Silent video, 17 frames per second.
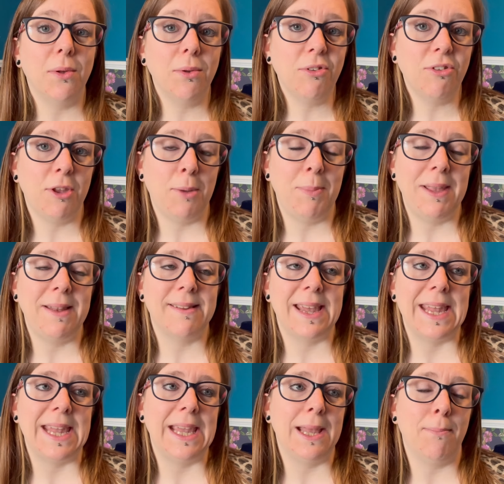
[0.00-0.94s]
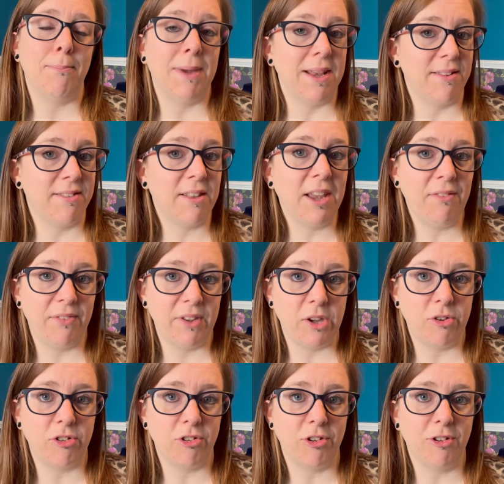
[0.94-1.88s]
also be taking my Sophie
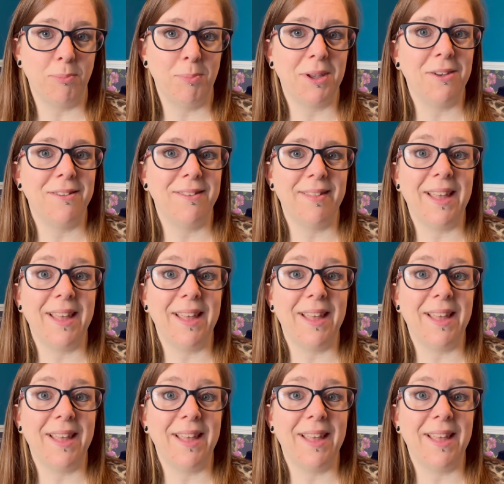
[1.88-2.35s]
shawl because